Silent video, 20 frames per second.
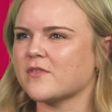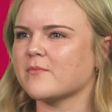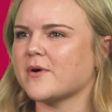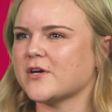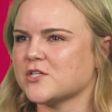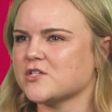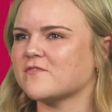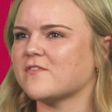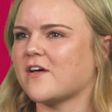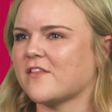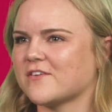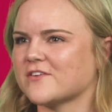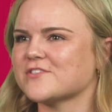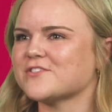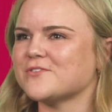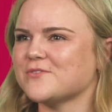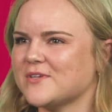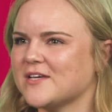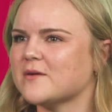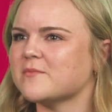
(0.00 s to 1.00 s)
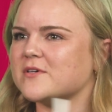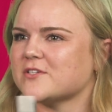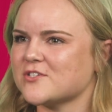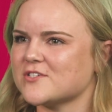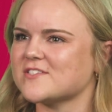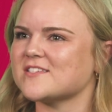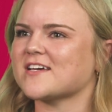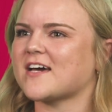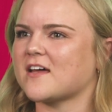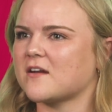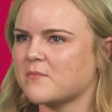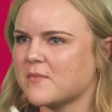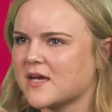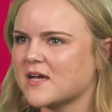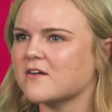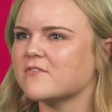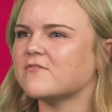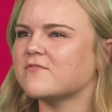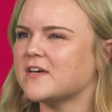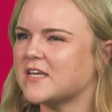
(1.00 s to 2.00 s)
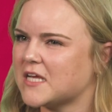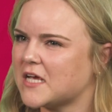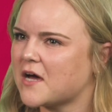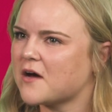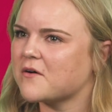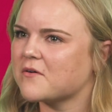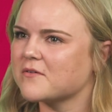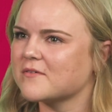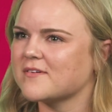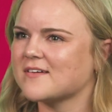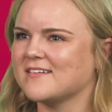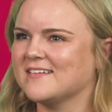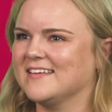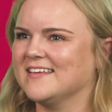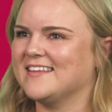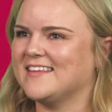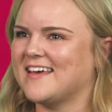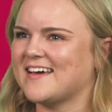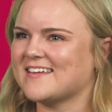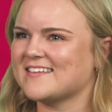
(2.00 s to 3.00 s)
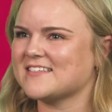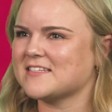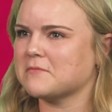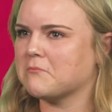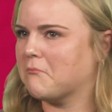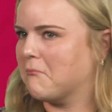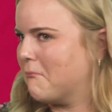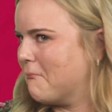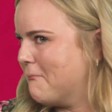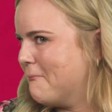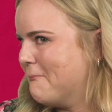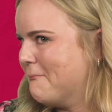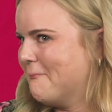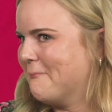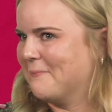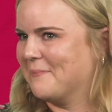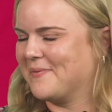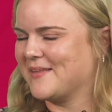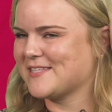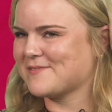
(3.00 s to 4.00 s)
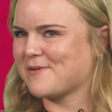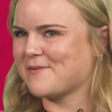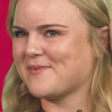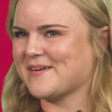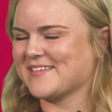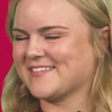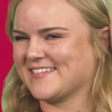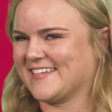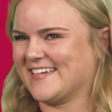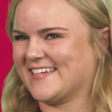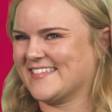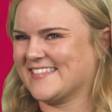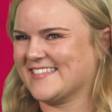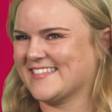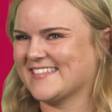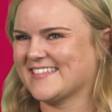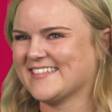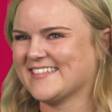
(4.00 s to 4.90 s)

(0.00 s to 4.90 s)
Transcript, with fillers: a bunch of other 2D images to kind of make a video in the end. That's my best guess.